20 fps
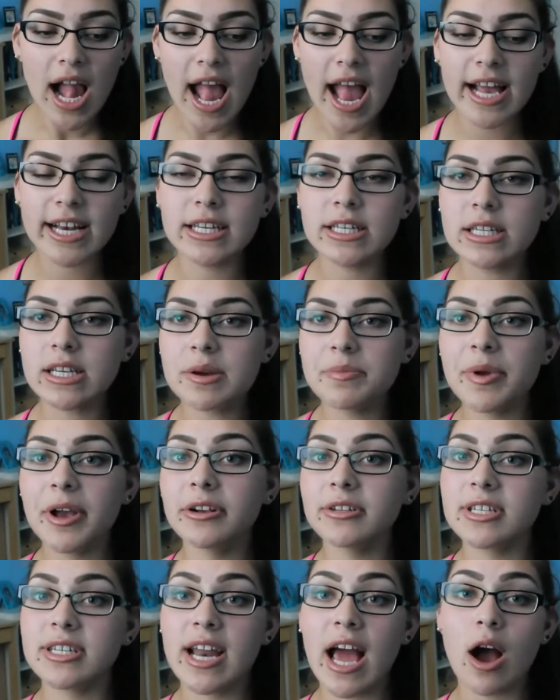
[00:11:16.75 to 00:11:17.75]
And
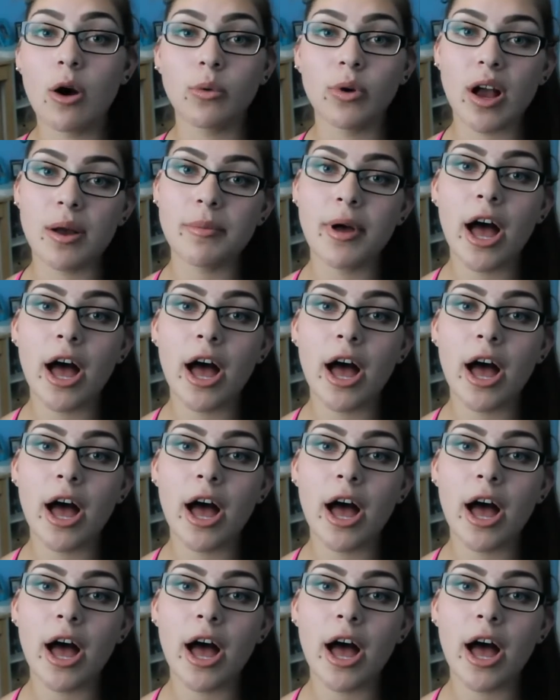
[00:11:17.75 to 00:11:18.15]
compared to now, where I'm